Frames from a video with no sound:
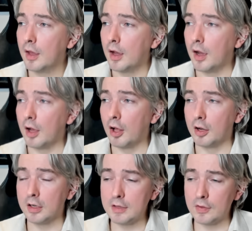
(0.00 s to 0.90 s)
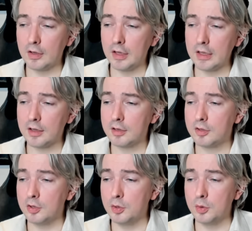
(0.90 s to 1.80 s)
Uh, I'll leave a link
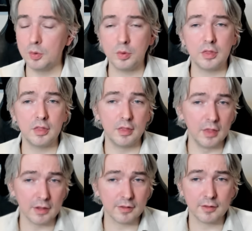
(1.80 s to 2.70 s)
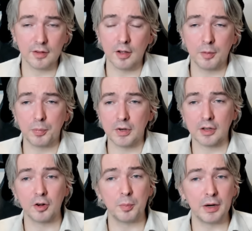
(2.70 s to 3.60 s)
to this uh,
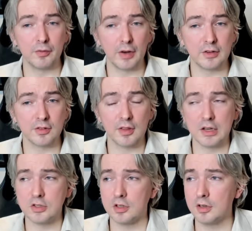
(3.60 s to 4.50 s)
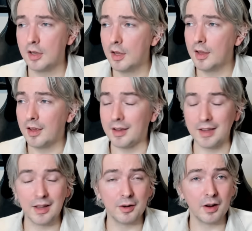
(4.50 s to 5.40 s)
particular bit of legislation.
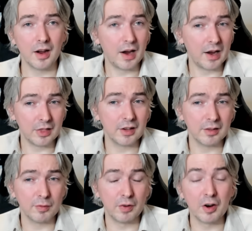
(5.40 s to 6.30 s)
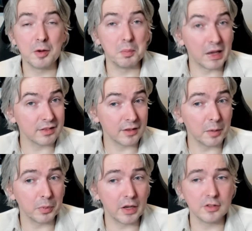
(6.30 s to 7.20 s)
Again, I think it's very messed
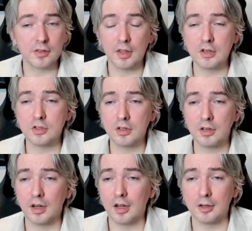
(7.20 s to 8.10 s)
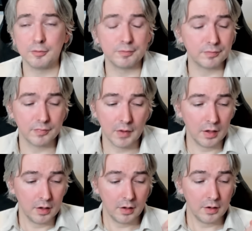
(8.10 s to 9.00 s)
up legislation. I,
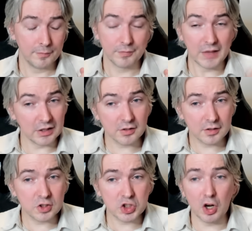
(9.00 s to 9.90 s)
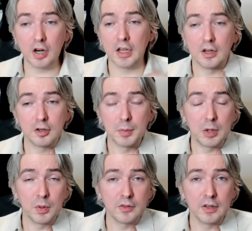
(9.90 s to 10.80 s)
it's shocking to me
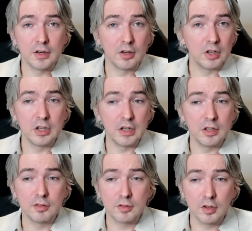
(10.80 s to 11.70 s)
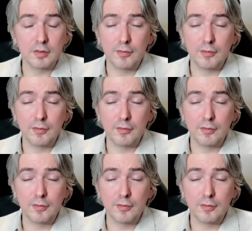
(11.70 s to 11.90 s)
what's in here. It is just